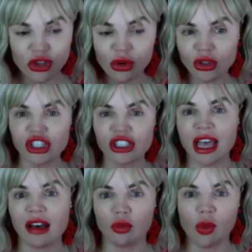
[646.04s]
don't just
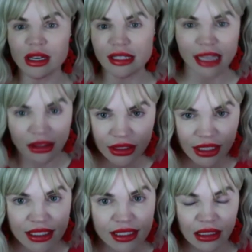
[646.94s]
have one seller
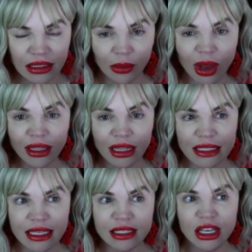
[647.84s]
that's selling wine
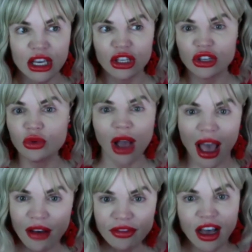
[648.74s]
glasses, you
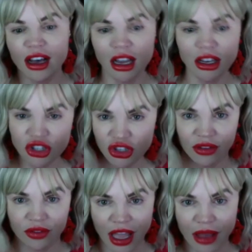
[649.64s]
have 100
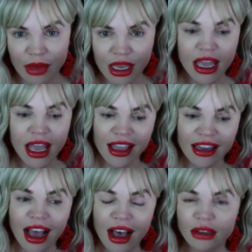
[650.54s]
of them. And
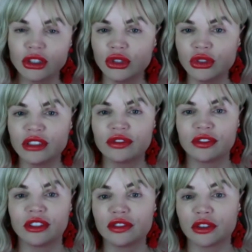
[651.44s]
how do you
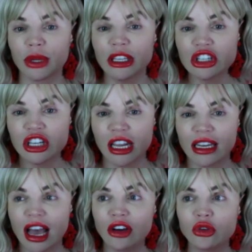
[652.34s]
differentiate?
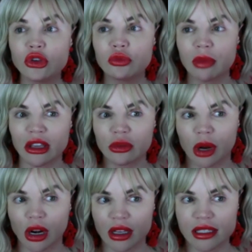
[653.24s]
How do you make your
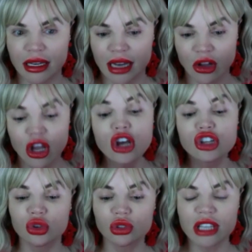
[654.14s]
product stand out?
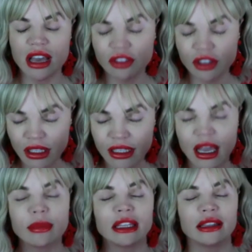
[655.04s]
So definitely, I
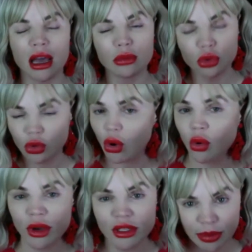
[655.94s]
mean, that rule
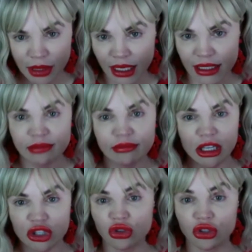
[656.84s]
always applies. Make
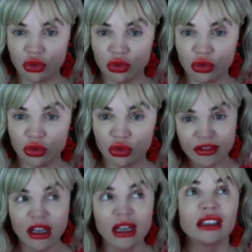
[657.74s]
sure you have
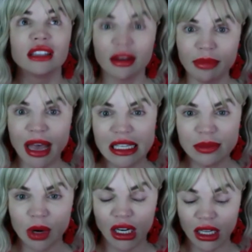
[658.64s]
the best
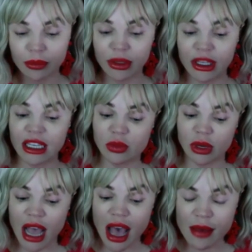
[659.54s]
product, because what
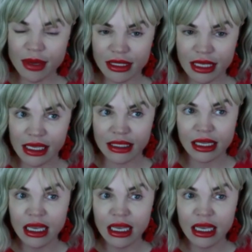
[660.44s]
happens is,